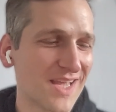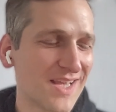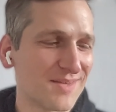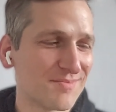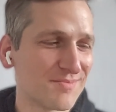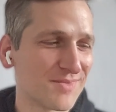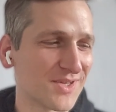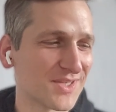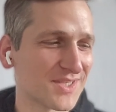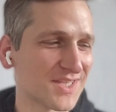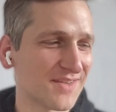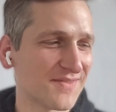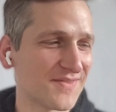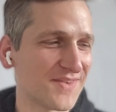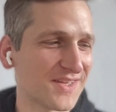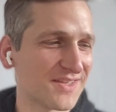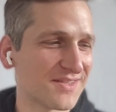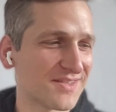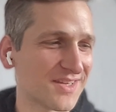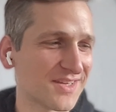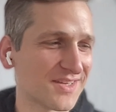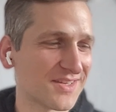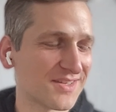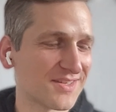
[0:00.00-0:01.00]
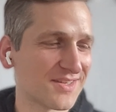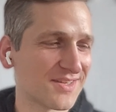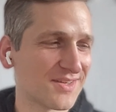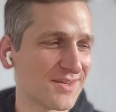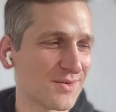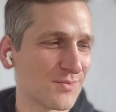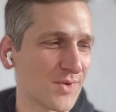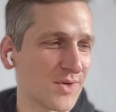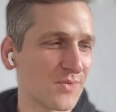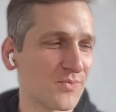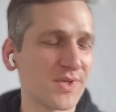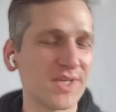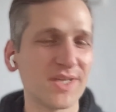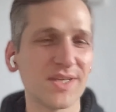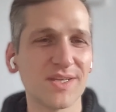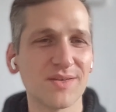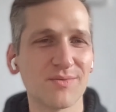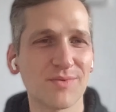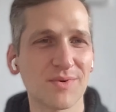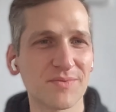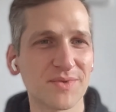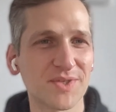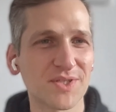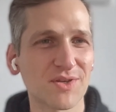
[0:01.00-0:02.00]
because I think like when
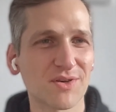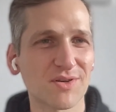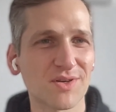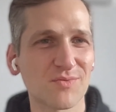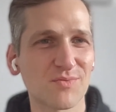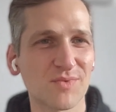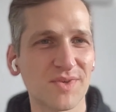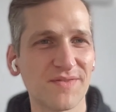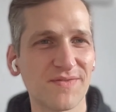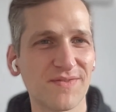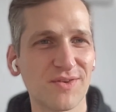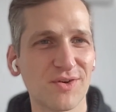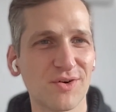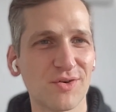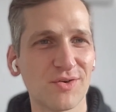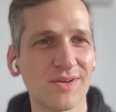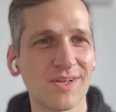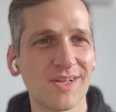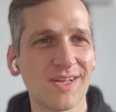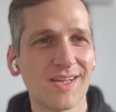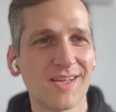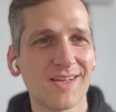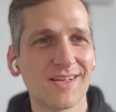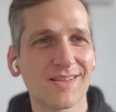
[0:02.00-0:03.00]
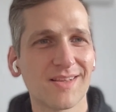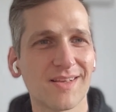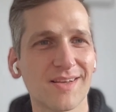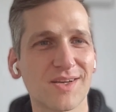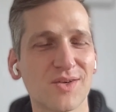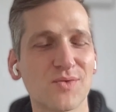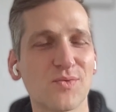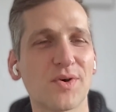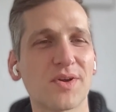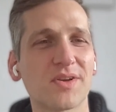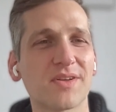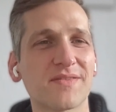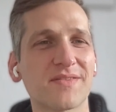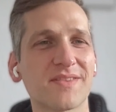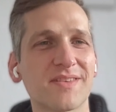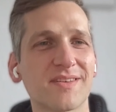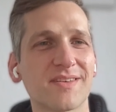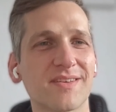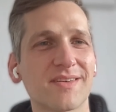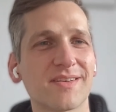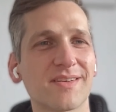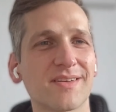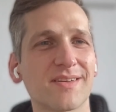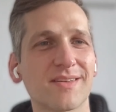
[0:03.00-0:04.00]
we started Reflow, like one of
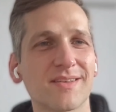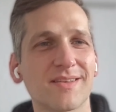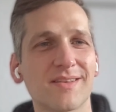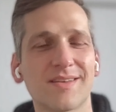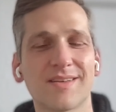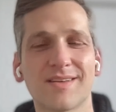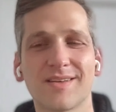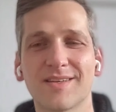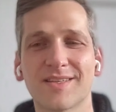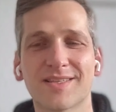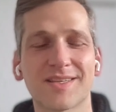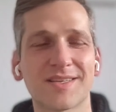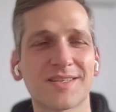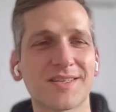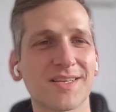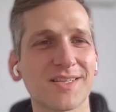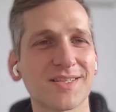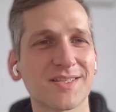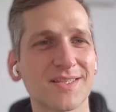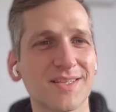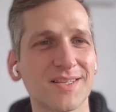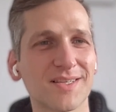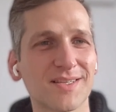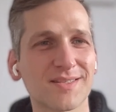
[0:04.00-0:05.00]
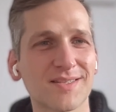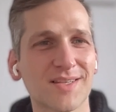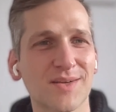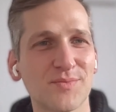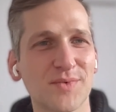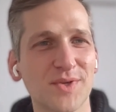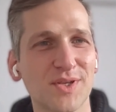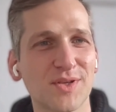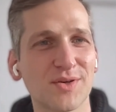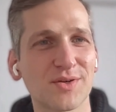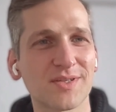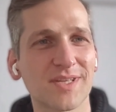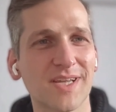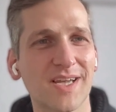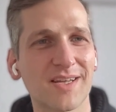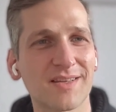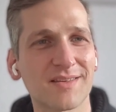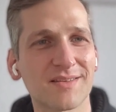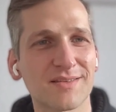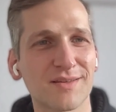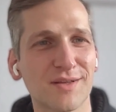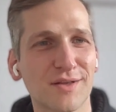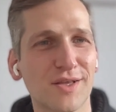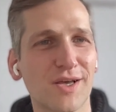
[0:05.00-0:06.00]
the statistics that we looked
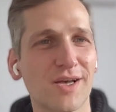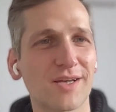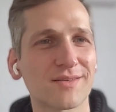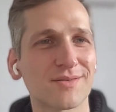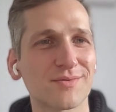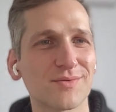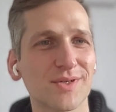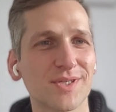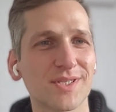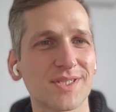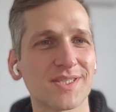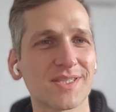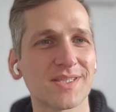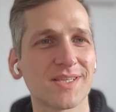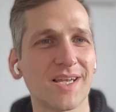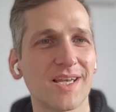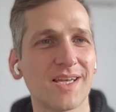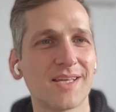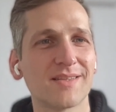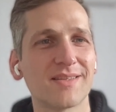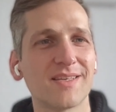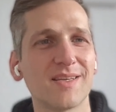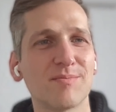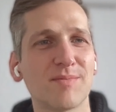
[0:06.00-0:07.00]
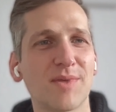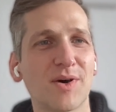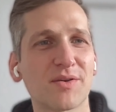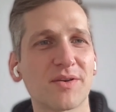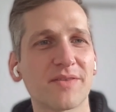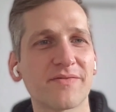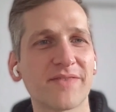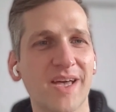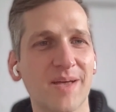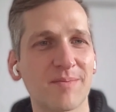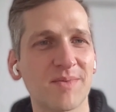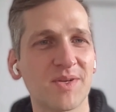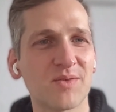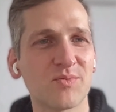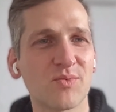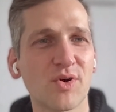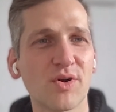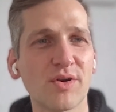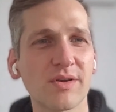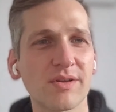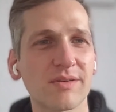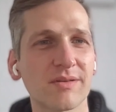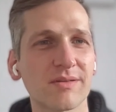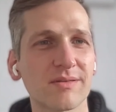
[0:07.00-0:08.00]
at a lot was the amount of admin
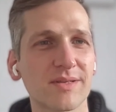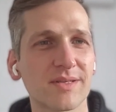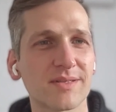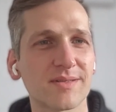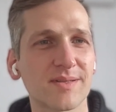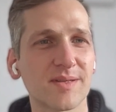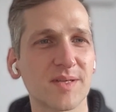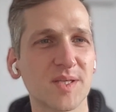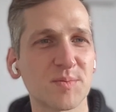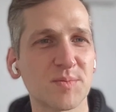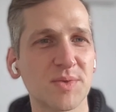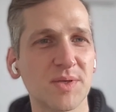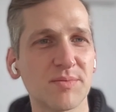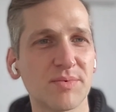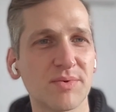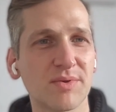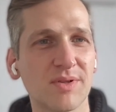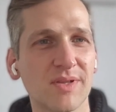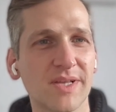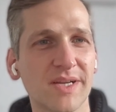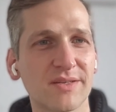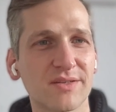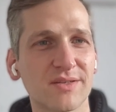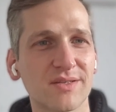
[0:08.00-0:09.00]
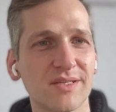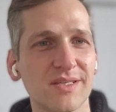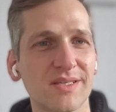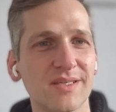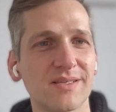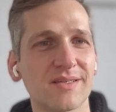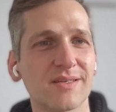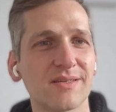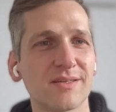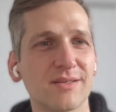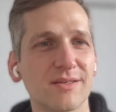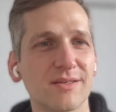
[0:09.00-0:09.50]
work that salespeople actually